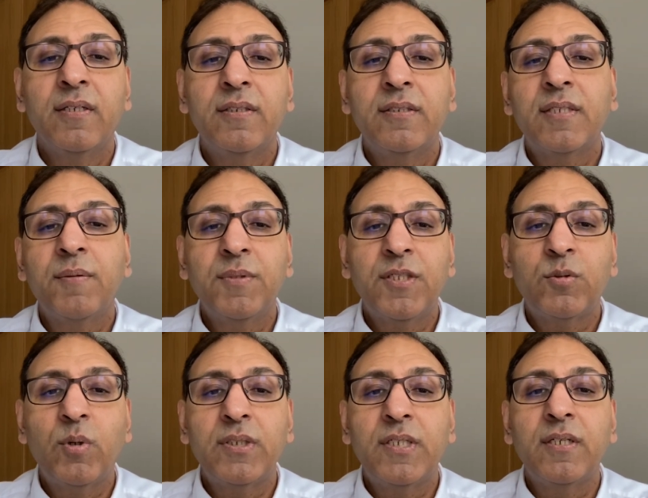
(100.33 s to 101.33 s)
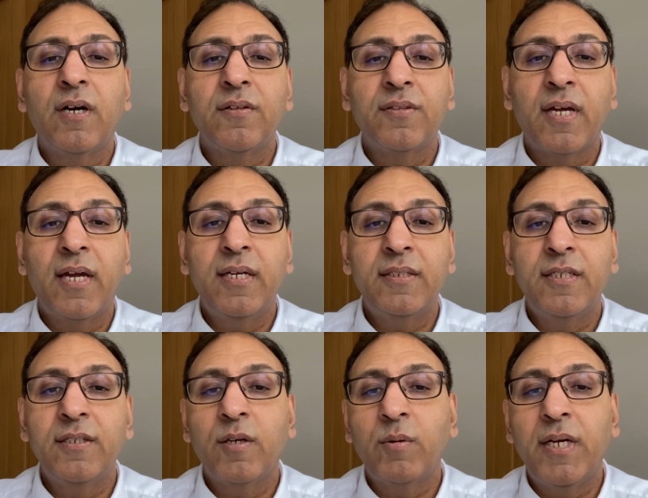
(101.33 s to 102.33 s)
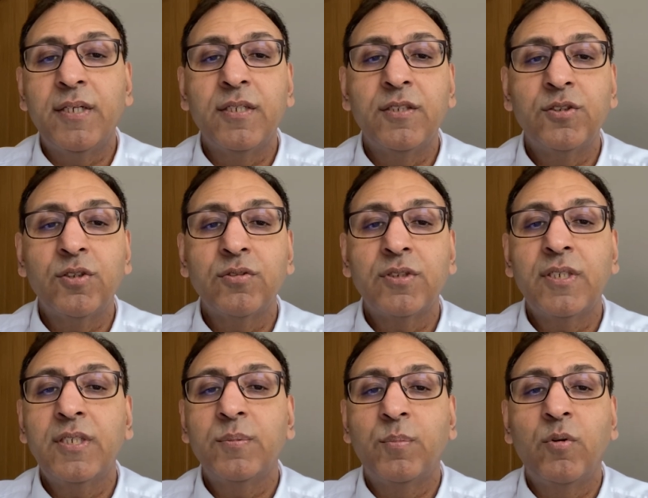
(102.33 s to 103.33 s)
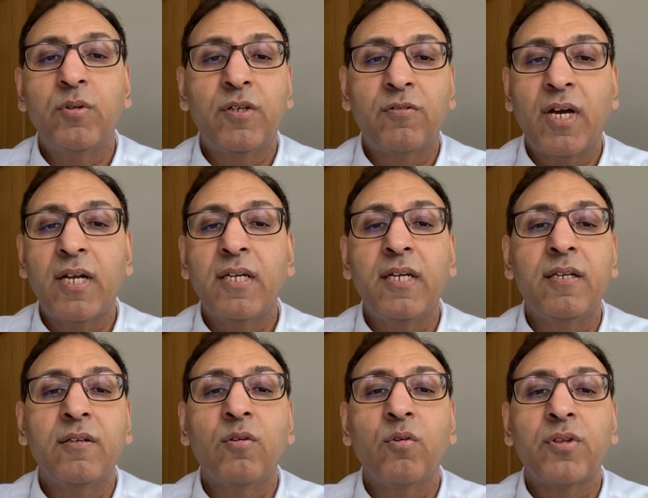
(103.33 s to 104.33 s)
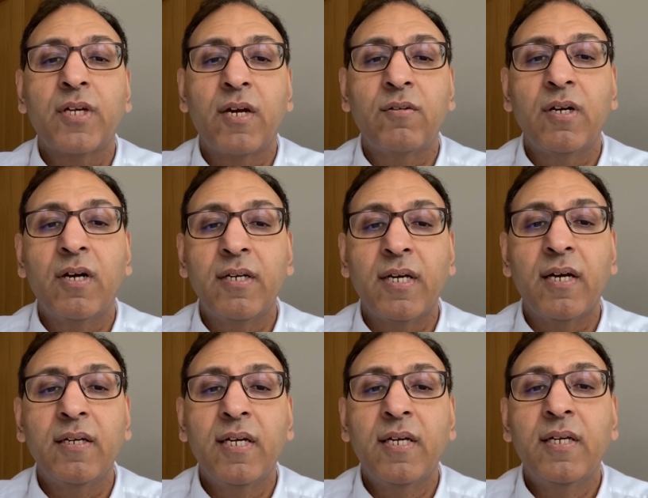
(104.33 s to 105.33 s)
December the 29th, 1808. Johnson is born in Raleigh, North Carolina.